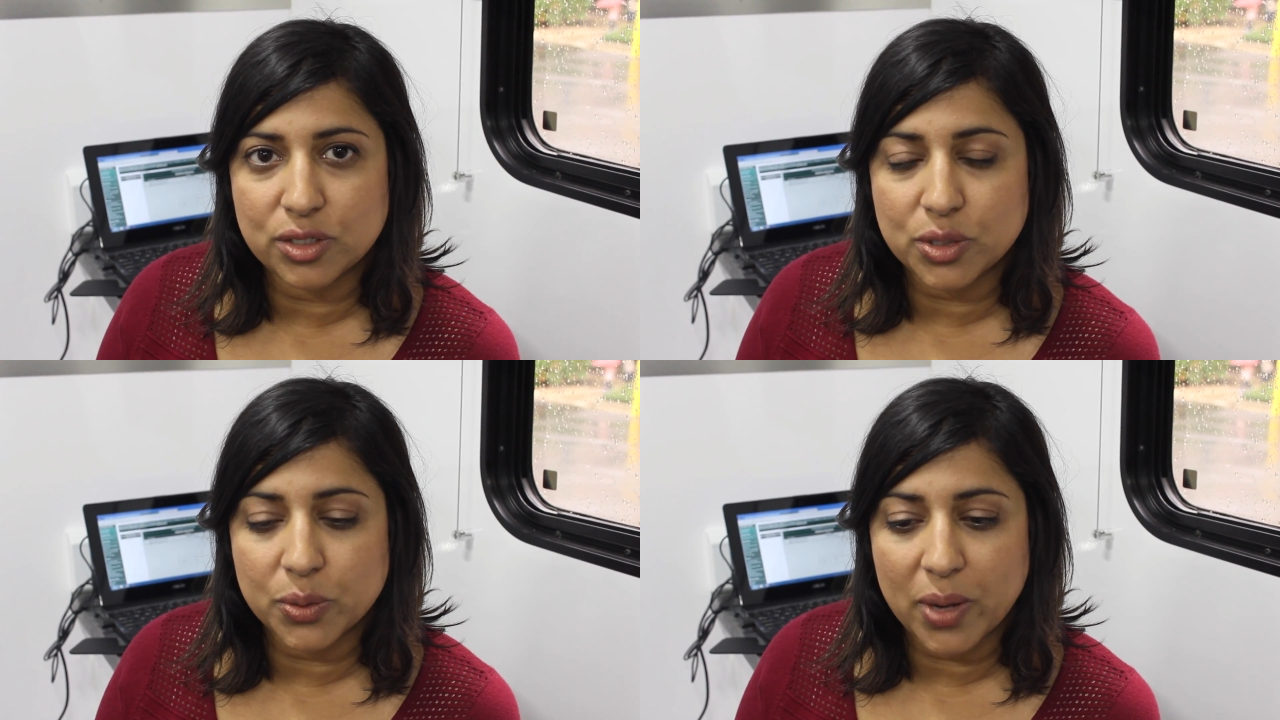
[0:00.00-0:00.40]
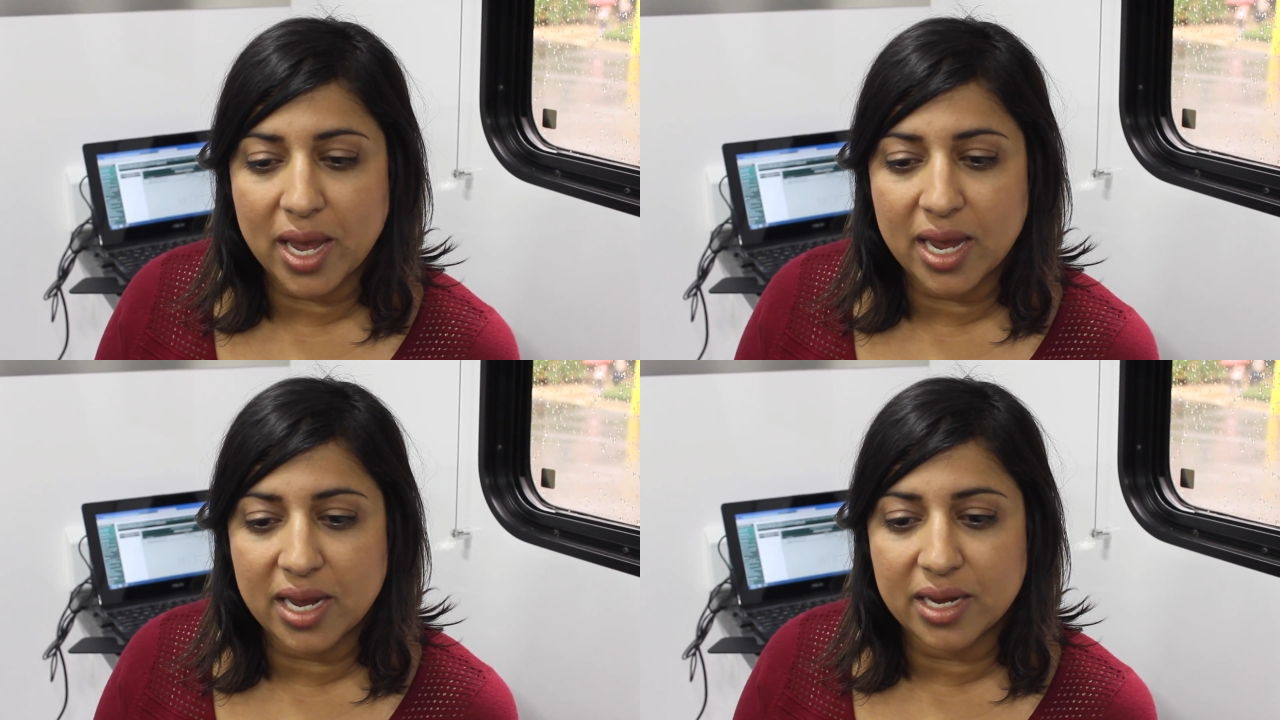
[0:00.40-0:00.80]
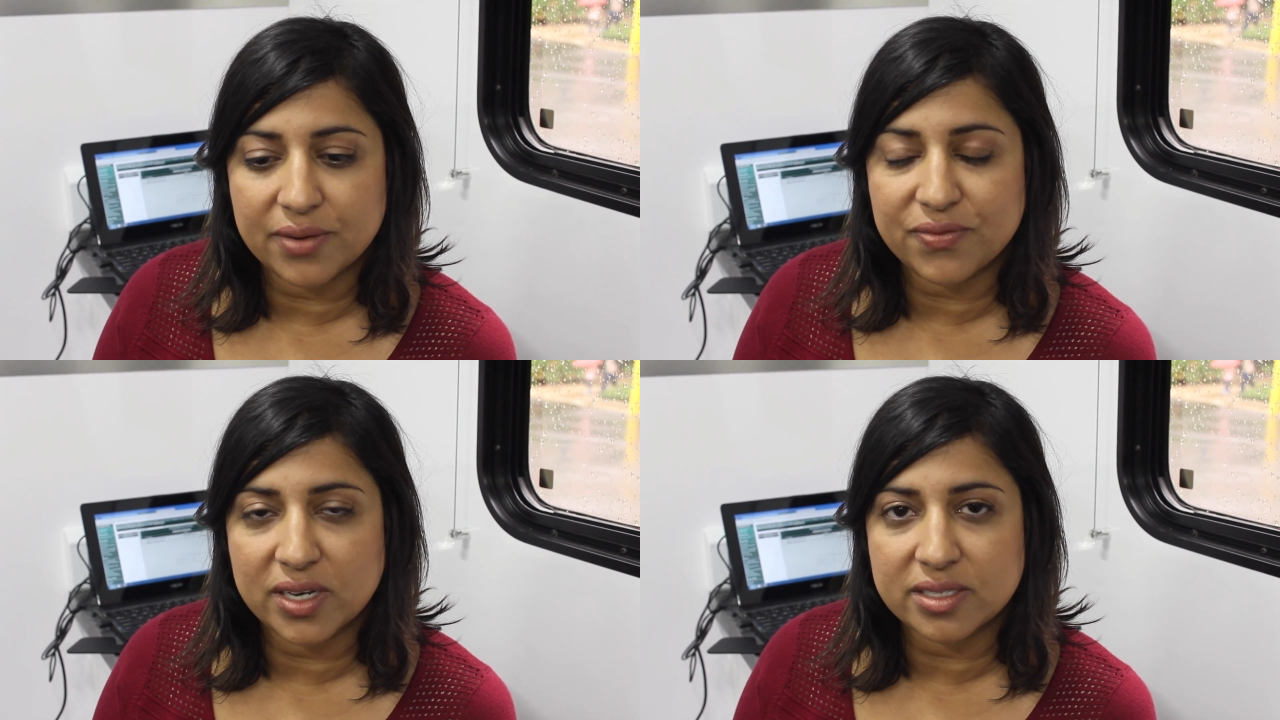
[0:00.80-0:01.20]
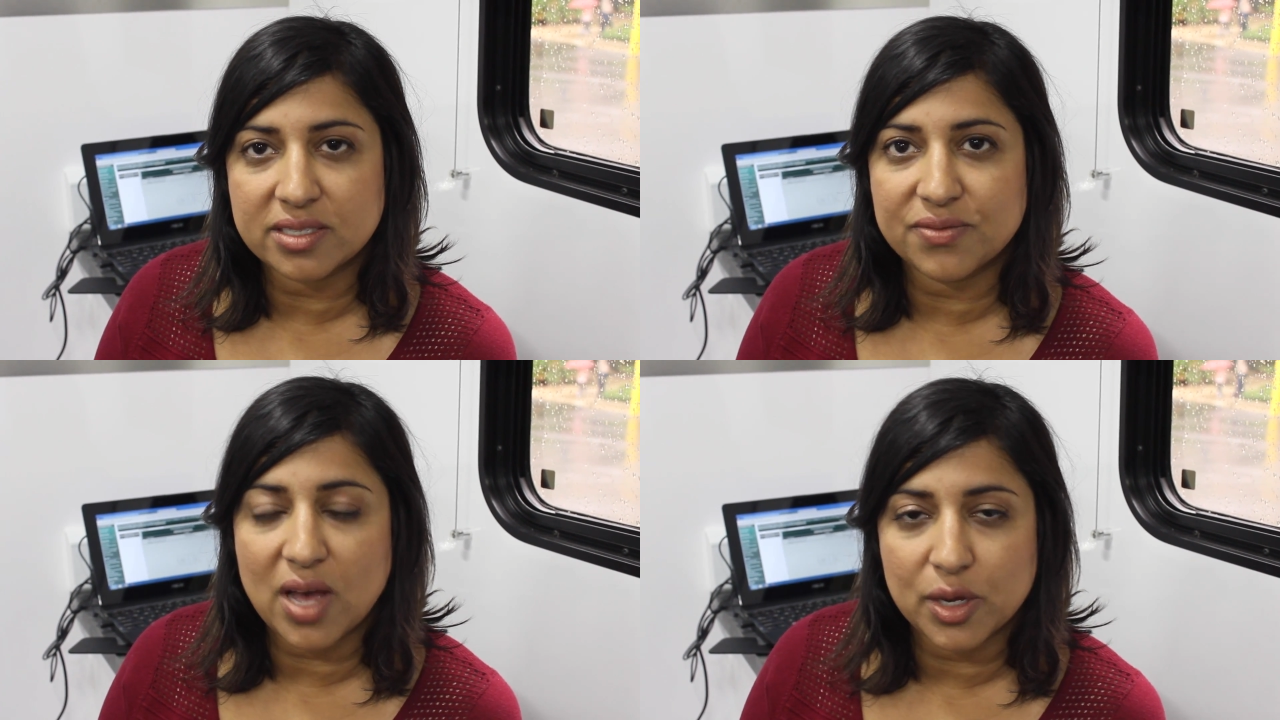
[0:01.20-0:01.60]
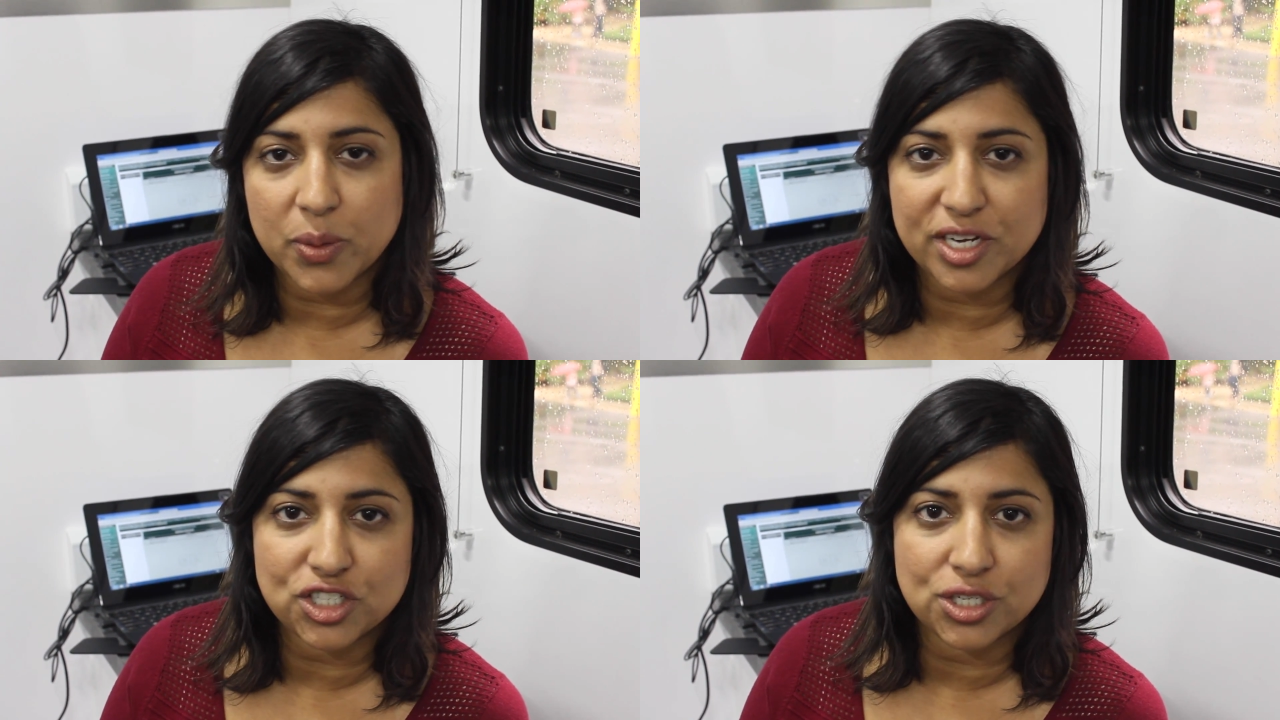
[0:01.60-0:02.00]
do a fundus
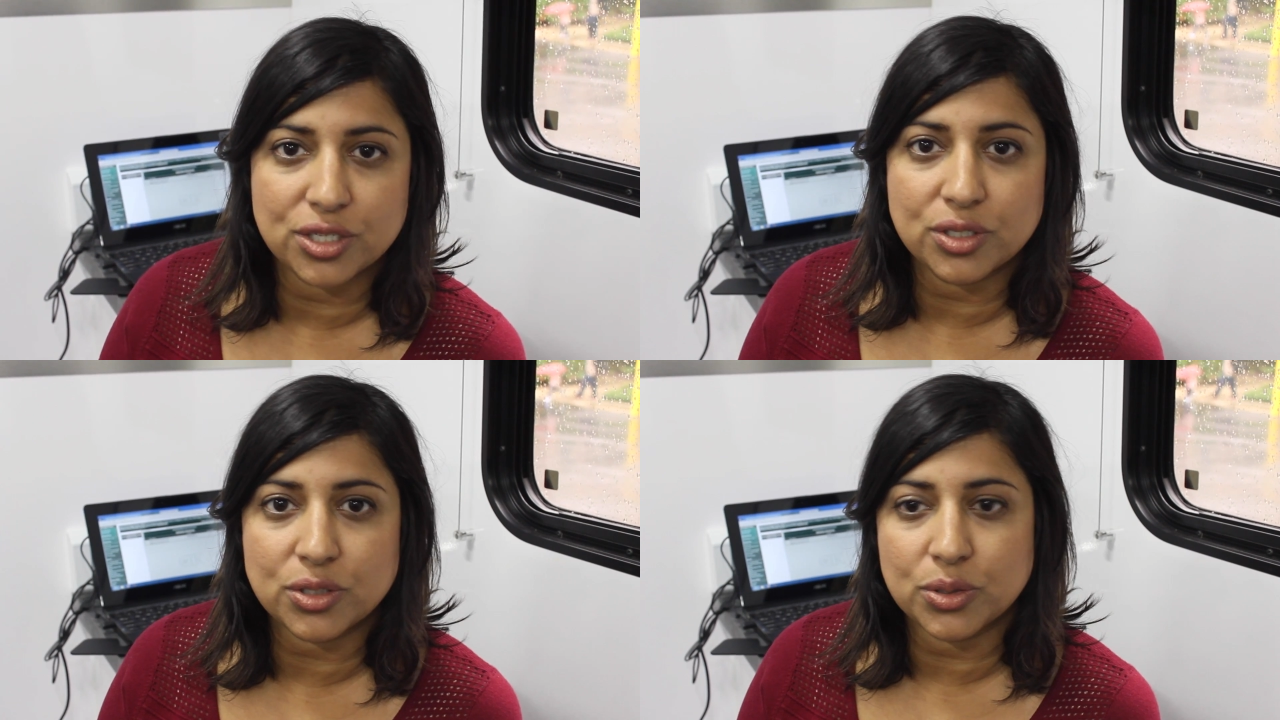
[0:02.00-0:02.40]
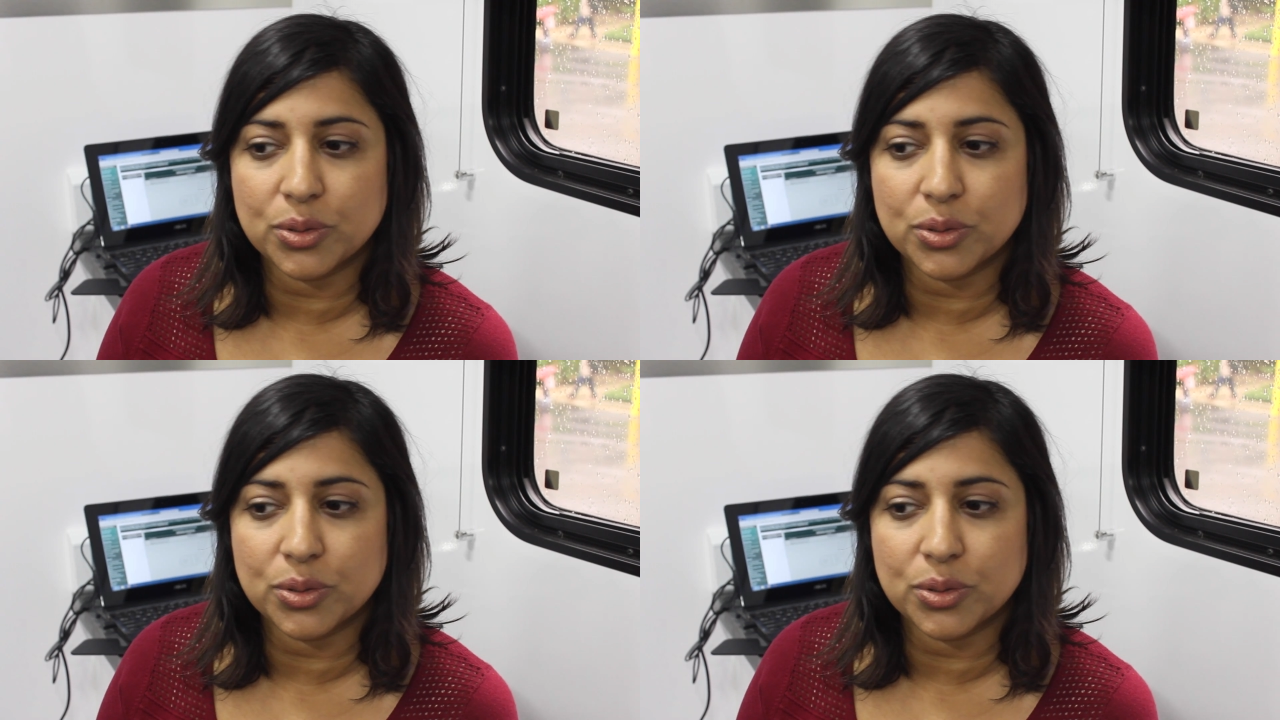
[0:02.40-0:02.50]
evaluation